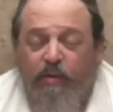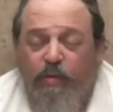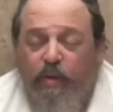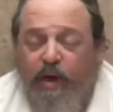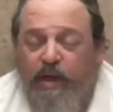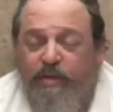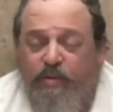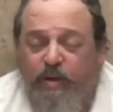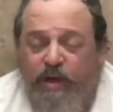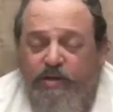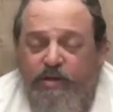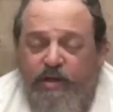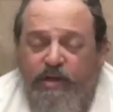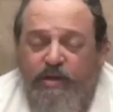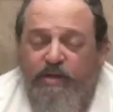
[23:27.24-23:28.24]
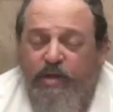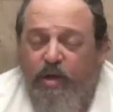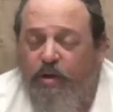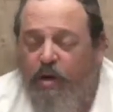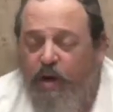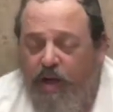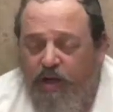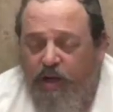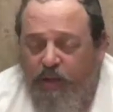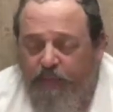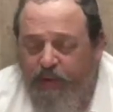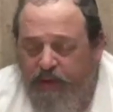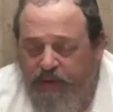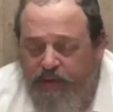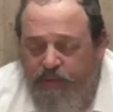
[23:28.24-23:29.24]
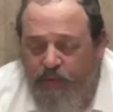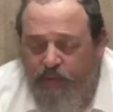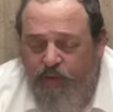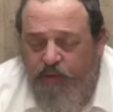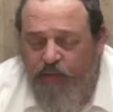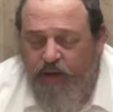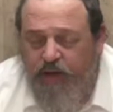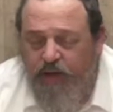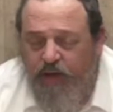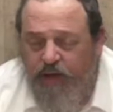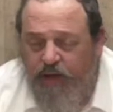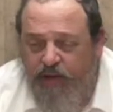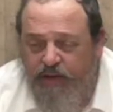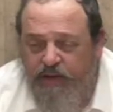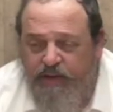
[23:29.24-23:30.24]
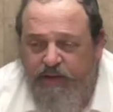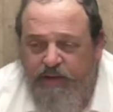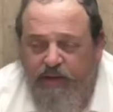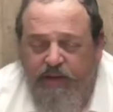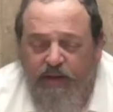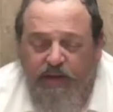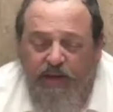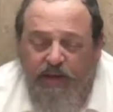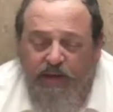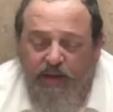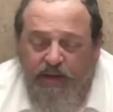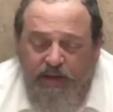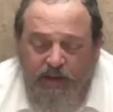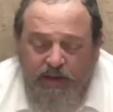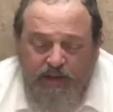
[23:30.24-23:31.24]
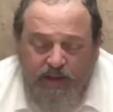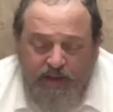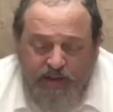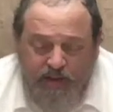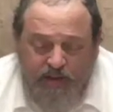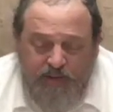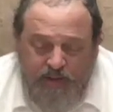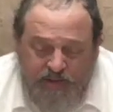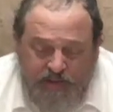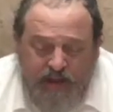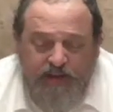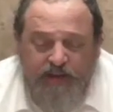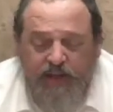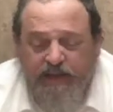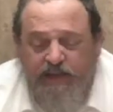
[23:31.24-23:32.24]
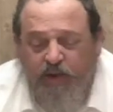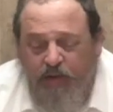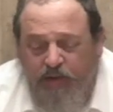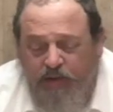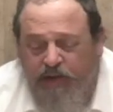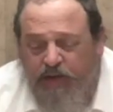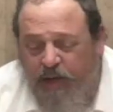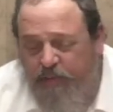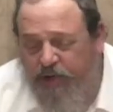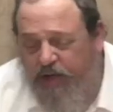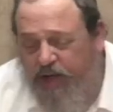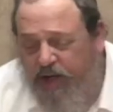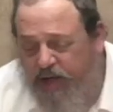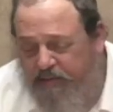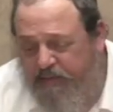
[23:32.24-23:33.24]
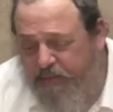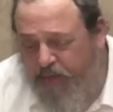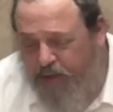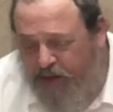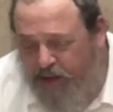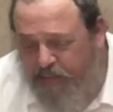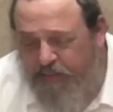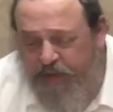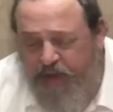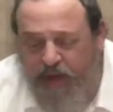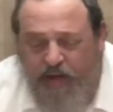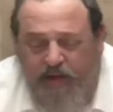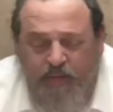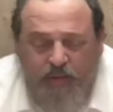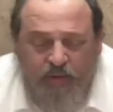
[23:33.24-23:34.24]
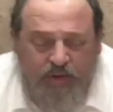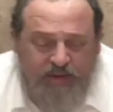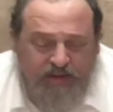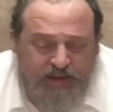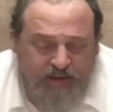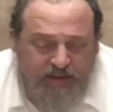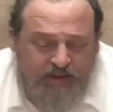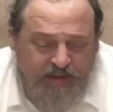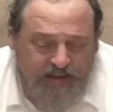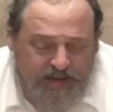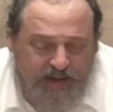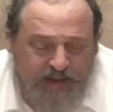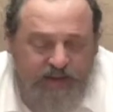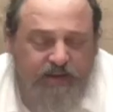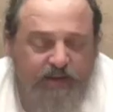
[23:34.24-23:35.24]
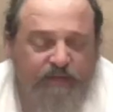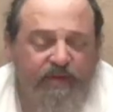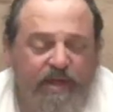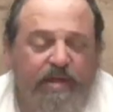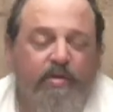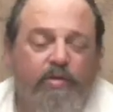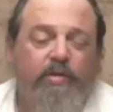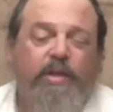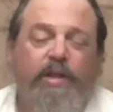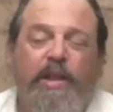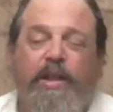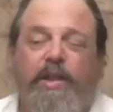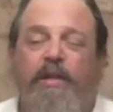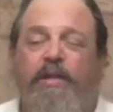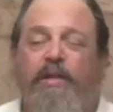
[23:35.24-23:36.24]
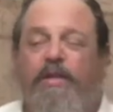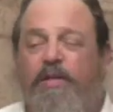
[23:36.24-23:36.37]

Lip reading: Why is Rashi so hung up on this word Rekanis? Because like Tosfos says, that's the only time you're going to have the problem that our Gemora says exists of tikkun kli.